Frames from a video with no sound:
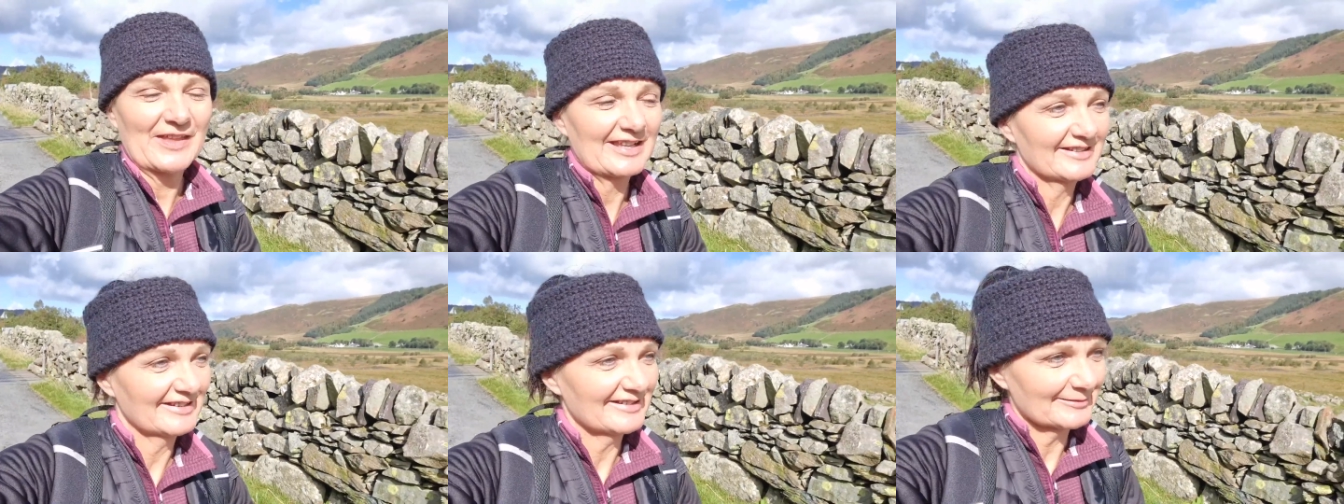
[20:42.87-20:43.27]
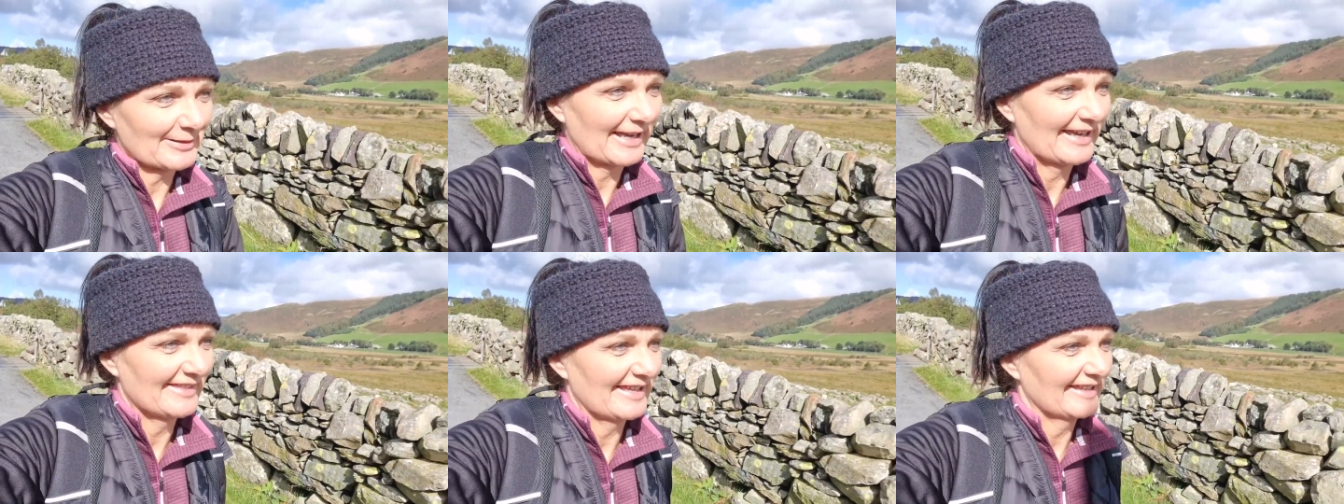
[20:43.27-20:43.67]
this is
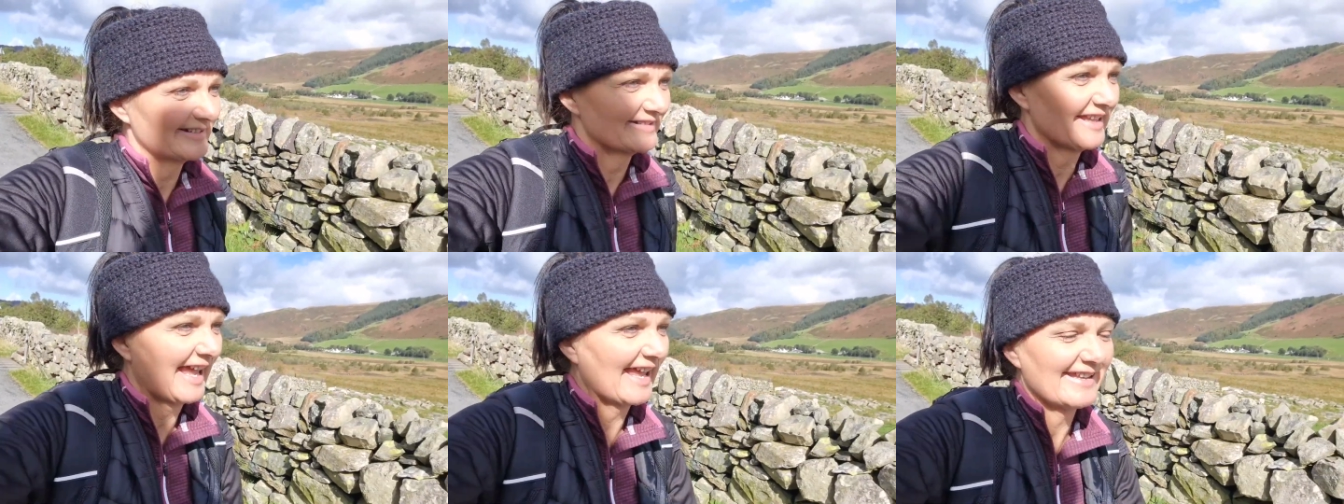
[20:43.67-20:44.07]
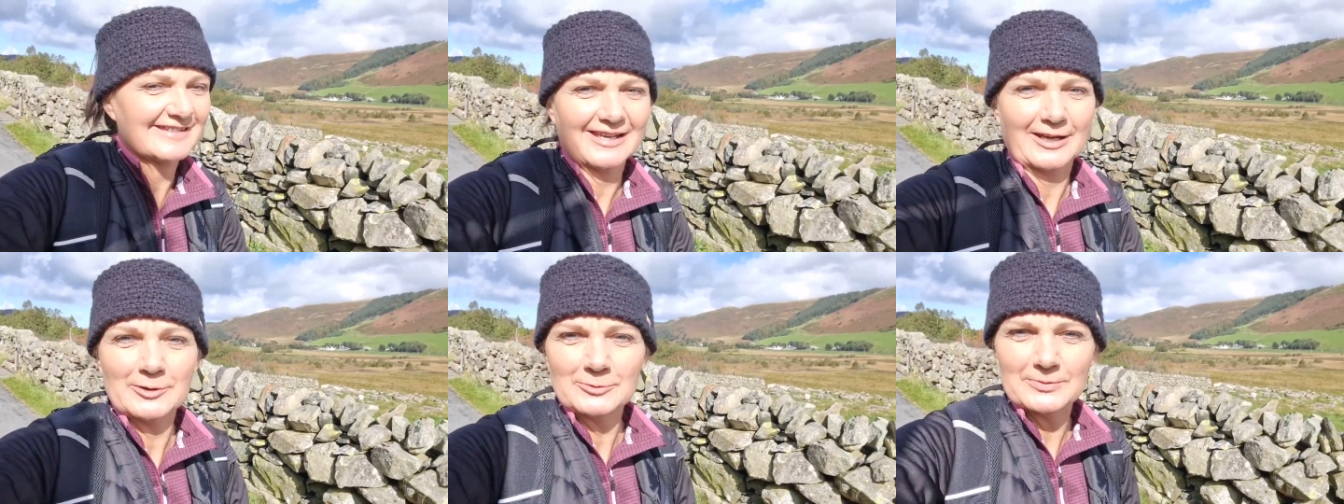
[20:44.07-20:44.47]
why they say
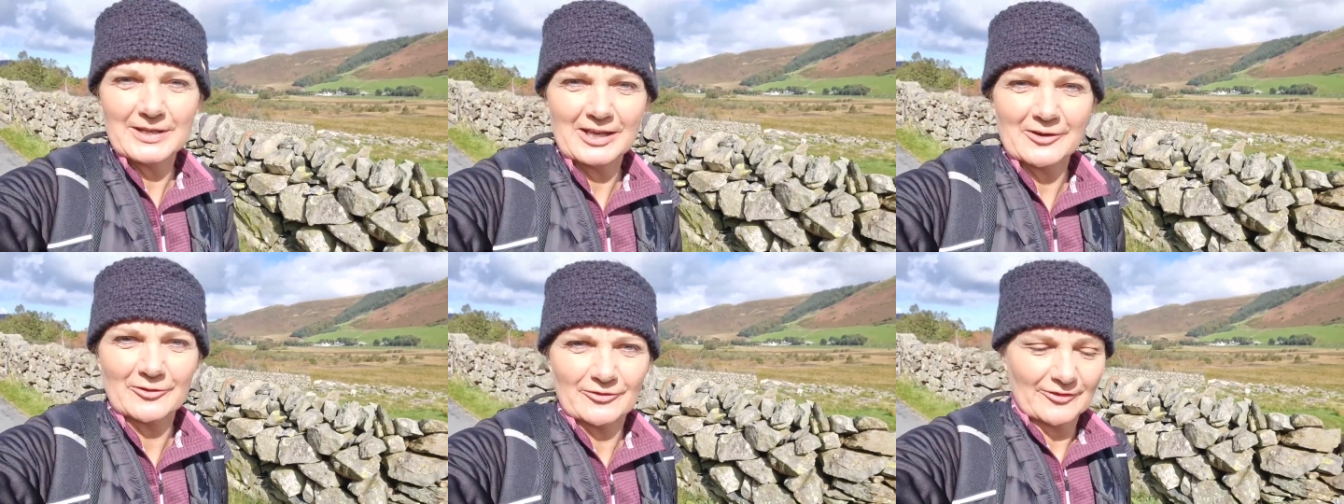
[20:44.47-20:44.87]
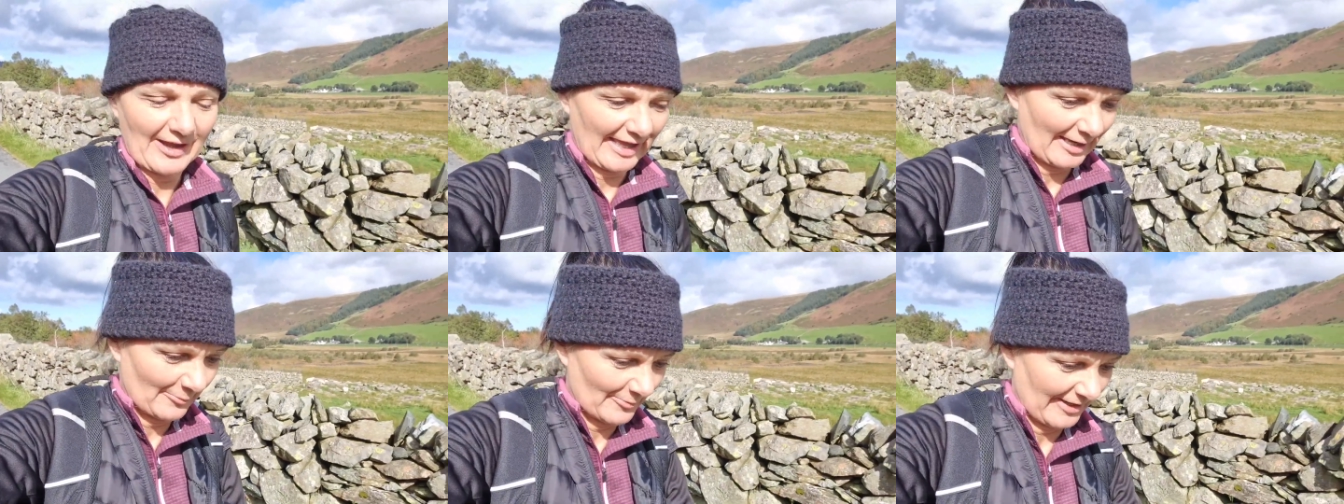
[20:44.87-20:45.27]
don't be a
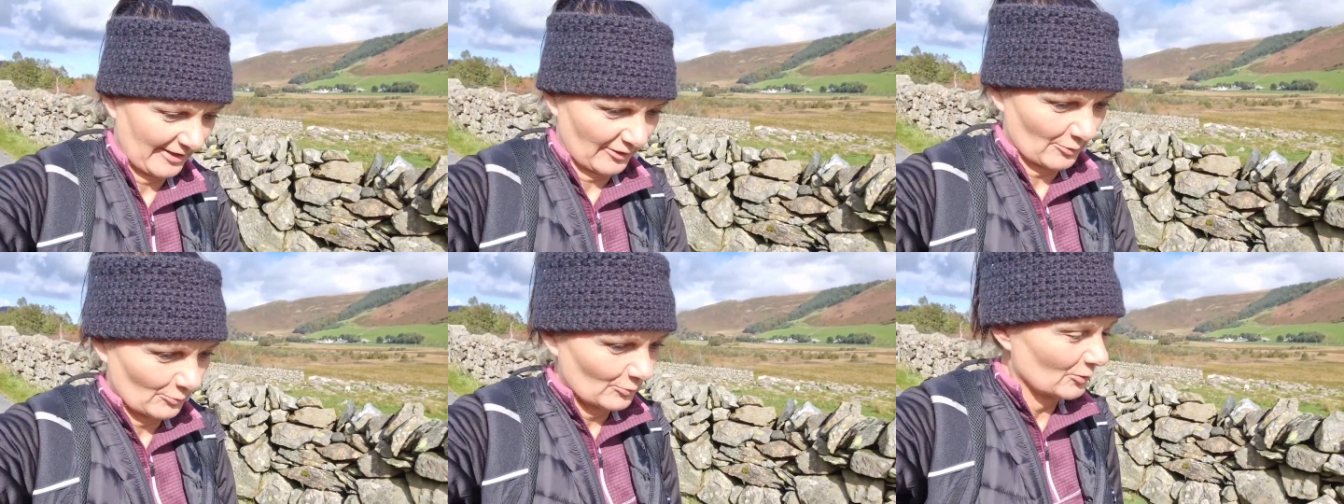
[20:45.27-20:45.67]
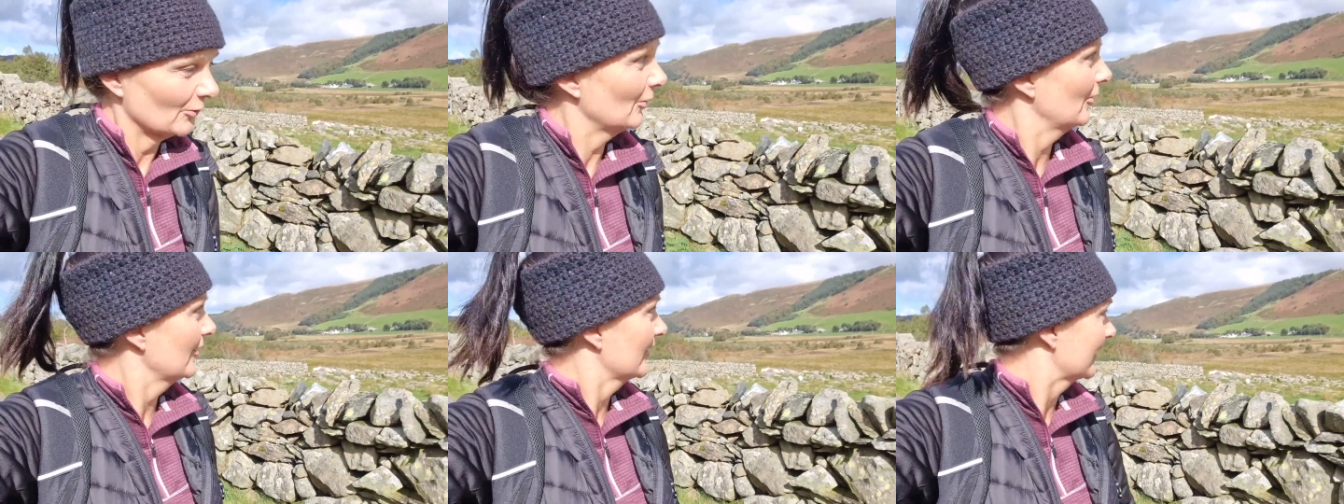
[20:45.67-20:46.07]
fair weather
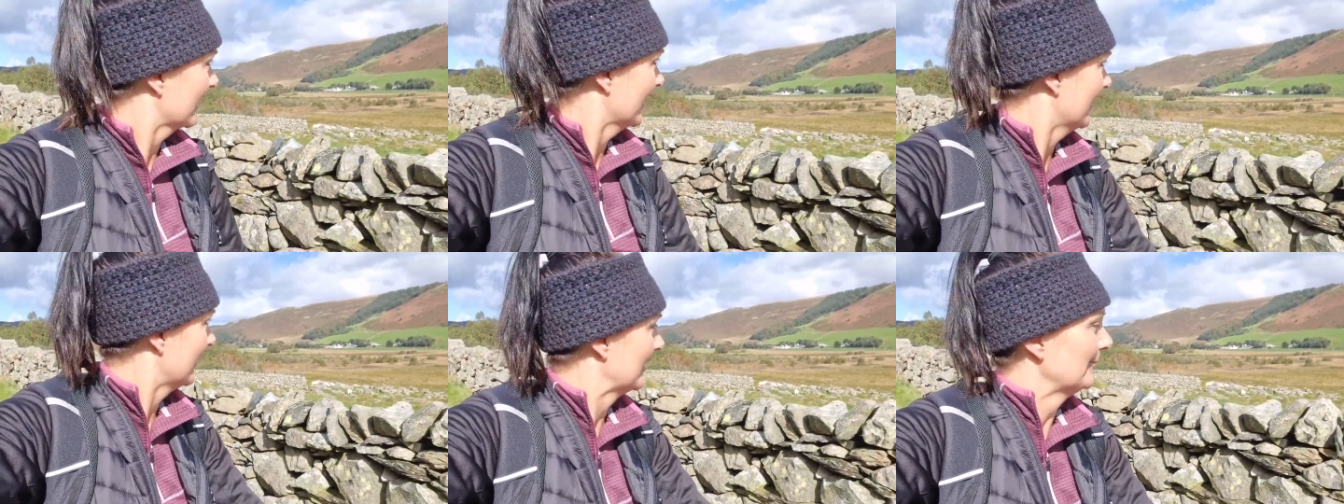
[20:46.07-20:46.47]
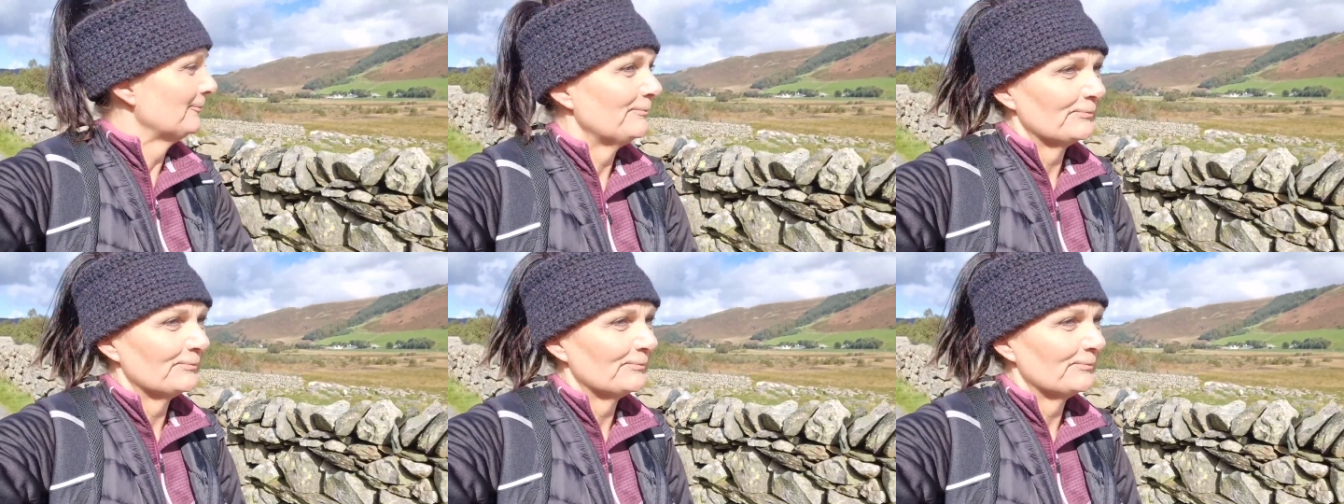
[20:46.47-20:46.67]
walker.